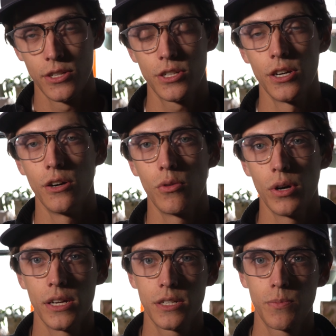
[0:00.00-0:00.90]

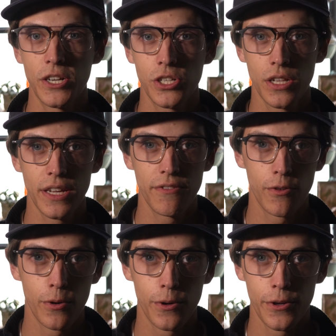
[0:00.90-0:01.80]
So especially
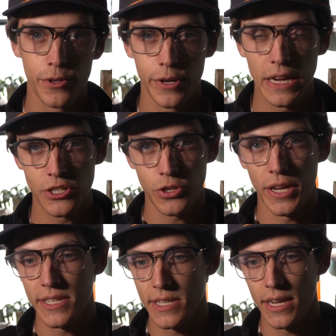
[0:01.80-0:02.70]
for you guys
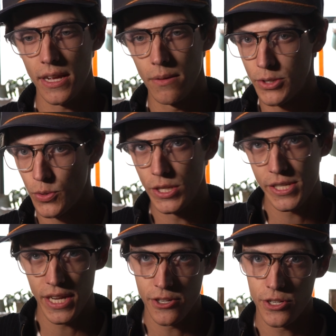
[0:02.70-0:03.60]
transiting in between
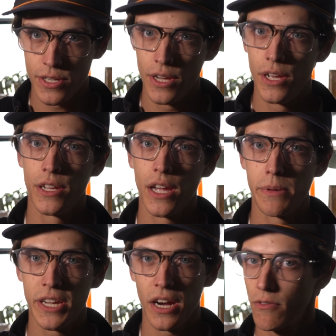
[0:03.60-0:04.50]
stages, you got to
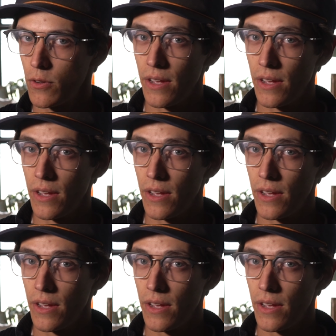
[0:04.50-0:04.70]
be careful.